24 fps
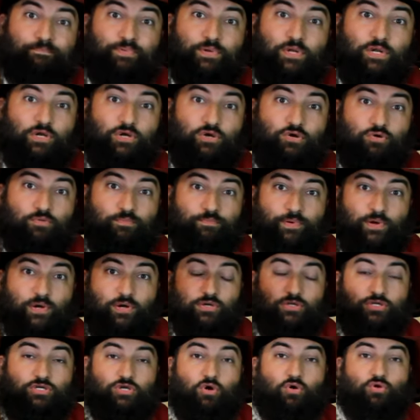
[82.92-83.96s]

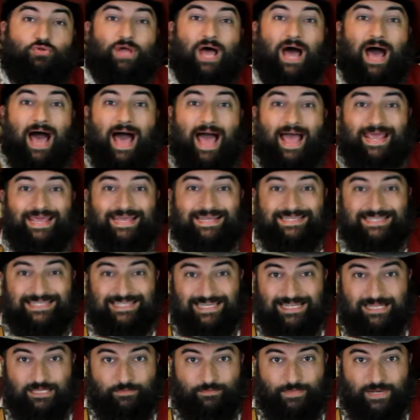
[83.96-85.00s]
bluebirds called
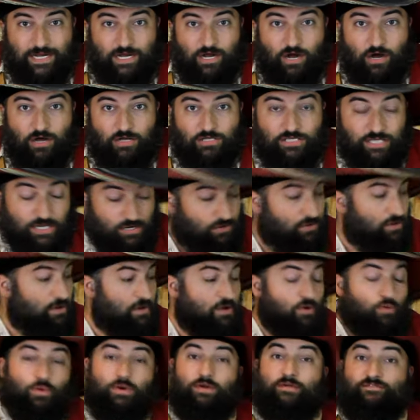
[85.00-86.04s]
hyacinth macaws. They're
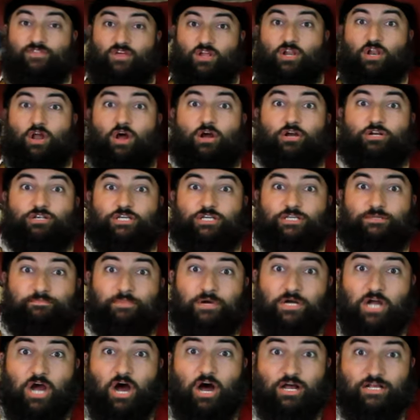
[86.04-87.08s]
one of the largest
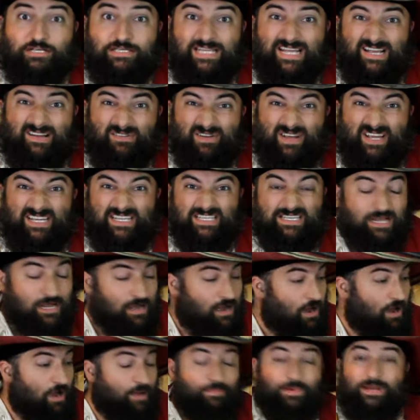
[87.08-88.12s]
macaws there is.
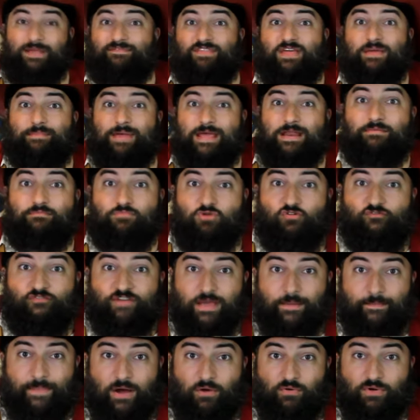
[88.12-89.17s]
I believe they made a
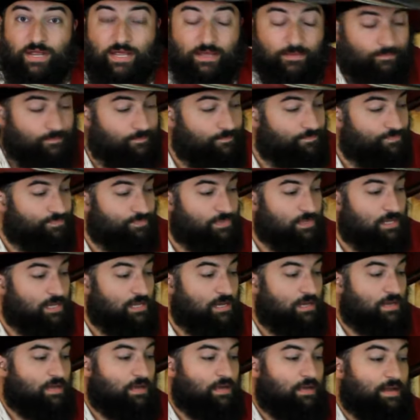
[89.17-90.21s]
movie about him.
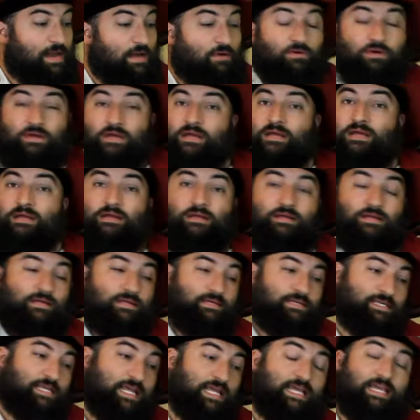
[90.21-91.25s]
Now,
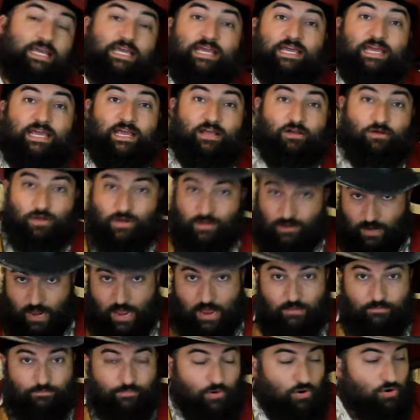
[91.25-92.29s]
Tiki here and,
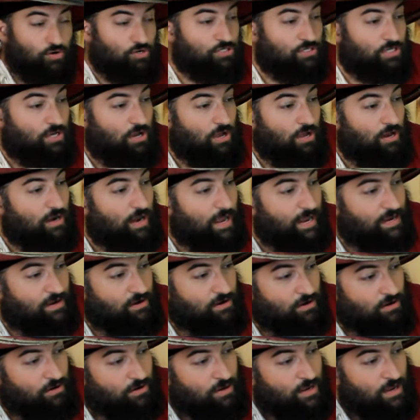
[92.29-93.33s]
and birds a lot like
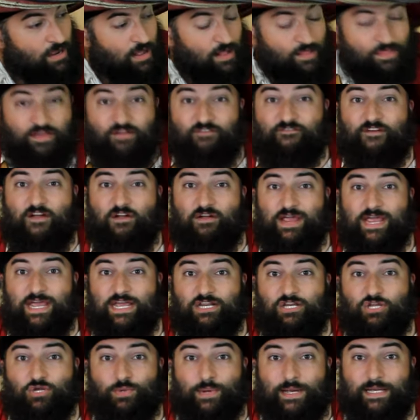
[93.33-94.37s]
her, they're very
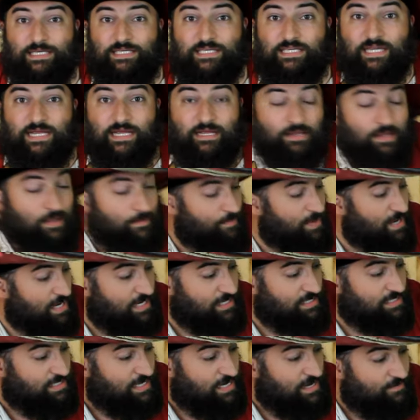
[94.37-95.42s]
interesting
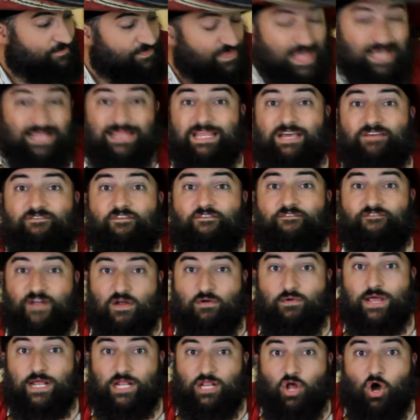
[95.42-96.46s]
because they live a
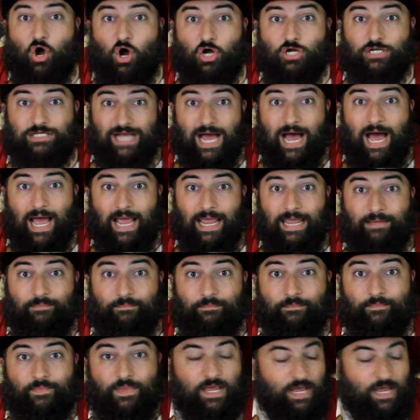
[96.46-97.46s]
very long time,